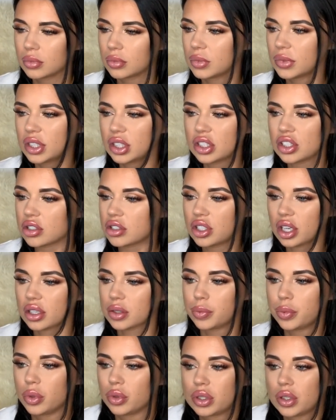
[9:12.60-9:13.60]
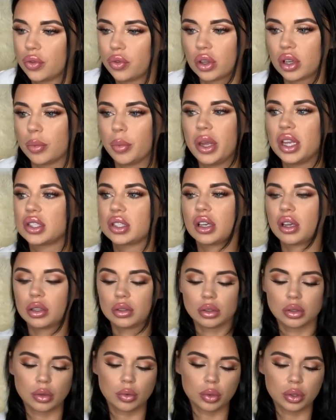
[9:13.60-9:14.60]
This is just beautiful, amazing. I
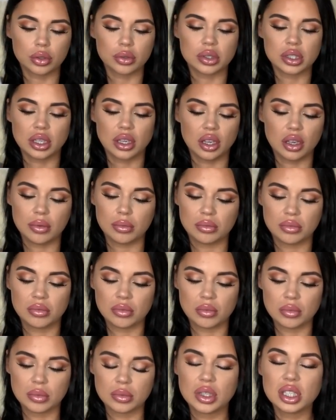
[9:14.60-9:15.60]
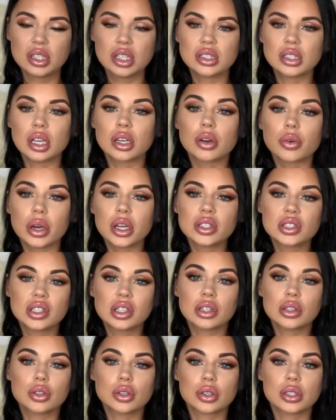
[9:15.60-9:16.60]
don't know what to say. This is a great
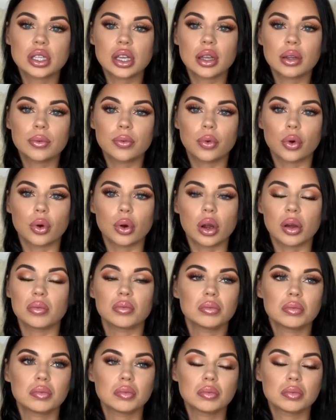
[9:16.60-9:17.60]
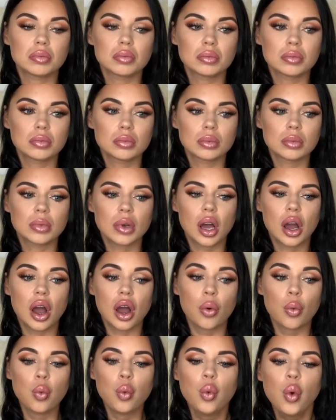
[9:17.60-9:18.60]
signature scent for
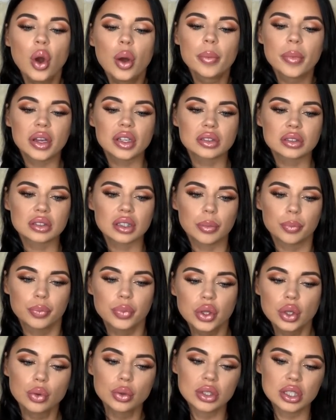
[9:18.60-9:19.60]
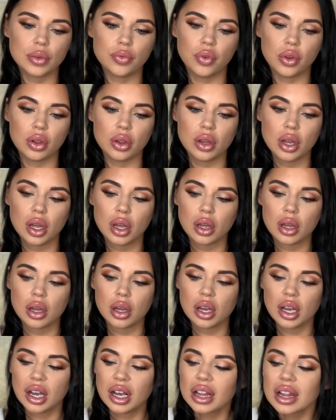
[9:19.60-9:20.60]
a woman, a beautiful,
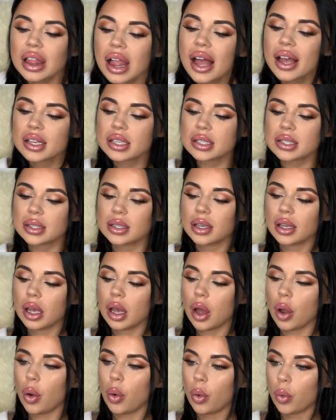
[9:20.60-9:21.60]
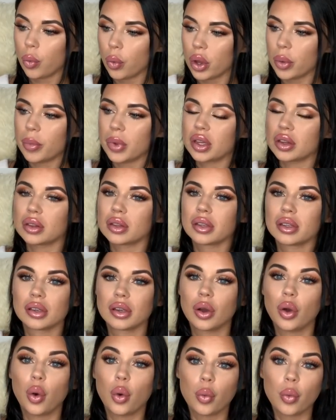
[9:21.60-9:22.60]
classy woman
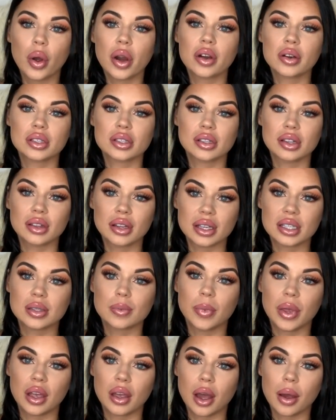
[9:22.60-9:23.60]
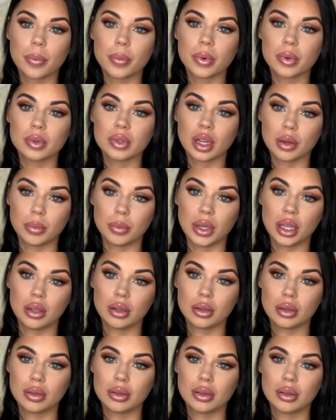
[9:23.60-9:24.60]
who wears less makeup than me
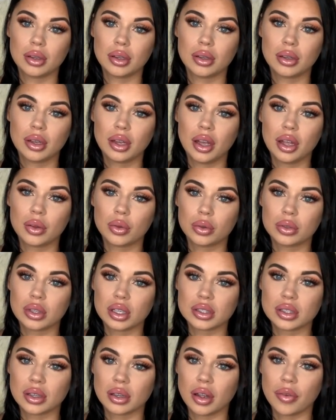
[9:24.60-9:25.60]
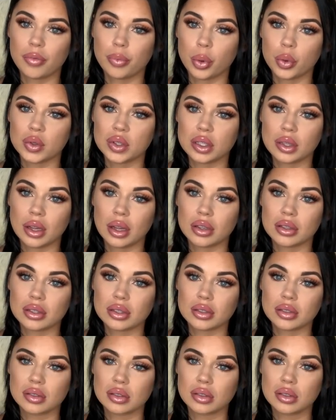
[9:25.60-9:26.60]
and who doesn't have pointy
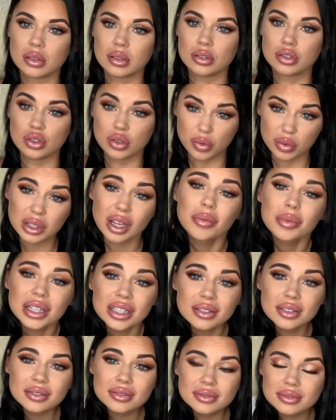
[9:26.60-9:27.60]
nails. Do you know what I mean?